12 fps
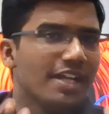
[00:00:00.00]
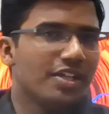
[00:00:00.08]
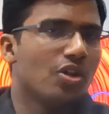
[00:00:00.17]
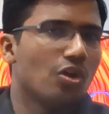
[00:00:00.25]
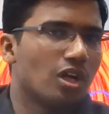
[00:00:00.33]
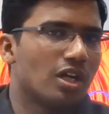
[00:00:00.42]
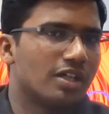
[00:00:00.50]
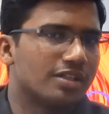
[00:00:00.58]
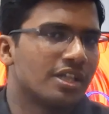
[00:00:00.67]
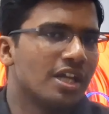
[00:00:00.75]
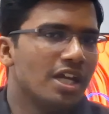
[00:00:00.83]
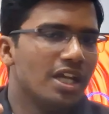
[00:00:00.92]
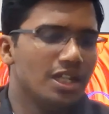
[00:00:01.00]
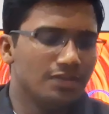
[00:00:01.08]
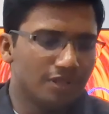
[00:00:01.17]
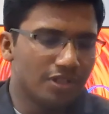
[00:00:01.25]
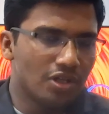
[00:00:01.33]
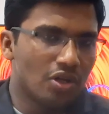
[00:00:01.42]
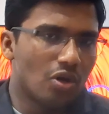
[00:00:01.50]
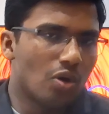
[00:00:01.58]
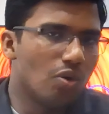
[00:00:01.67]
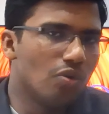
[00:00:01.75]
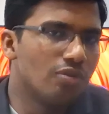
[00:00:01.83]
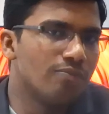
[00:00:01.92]
your lungs, even your
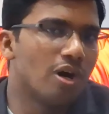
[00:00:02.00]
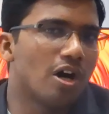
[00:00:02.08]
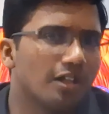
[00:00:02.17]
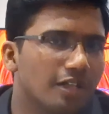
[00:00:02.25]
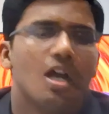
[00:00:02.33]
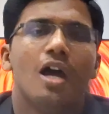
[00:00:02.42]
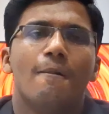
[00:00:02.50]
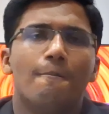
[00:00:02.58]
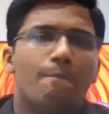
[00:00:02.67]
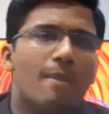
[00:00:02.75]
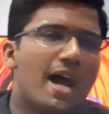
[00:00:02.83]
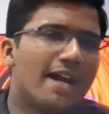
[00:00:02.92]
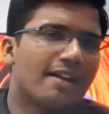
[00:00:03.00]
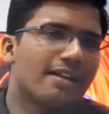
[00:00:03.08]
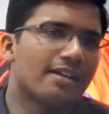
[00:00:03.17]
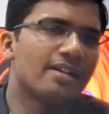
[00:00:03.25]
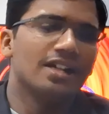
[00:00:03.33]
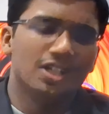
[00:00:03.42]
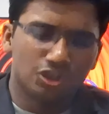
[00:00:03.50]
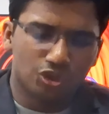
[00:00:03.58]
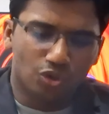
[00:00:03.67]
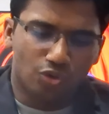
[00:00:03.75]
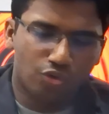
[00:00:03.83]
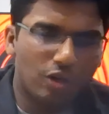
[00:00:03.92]
own body. Matter is so
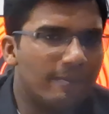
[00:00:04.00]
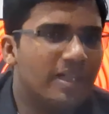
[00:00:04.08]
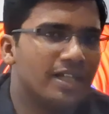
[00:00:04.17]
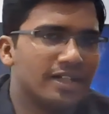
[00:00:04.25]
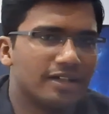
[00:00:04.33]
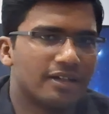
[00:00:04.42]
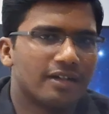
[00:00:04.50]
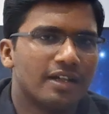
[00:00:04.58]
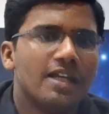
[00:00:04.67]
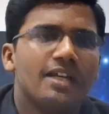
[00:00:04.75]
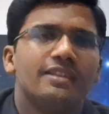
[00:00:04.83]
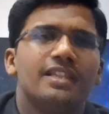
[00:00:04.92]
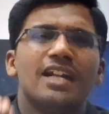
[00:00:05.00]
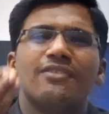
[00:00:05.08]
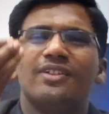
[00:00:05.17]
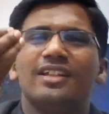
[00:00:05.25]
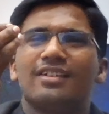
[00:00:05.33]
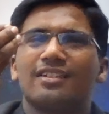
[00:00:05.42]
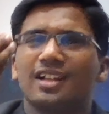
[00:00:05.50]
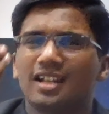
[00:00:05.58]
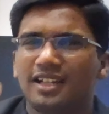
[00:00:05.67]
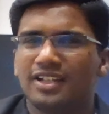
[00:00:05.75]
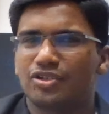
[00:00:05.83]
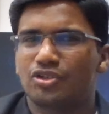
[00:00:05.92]
familiar that we rarely
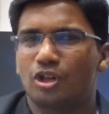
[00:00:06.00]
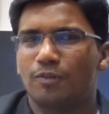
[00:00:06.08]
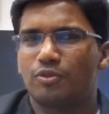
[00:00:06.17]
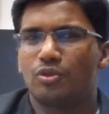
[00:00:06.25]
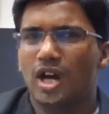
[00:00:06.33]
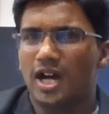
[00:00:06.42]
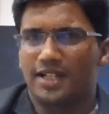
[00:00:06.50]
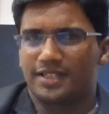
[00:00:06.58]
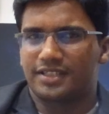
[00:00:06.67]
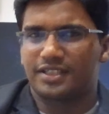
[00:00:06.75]
stop to ask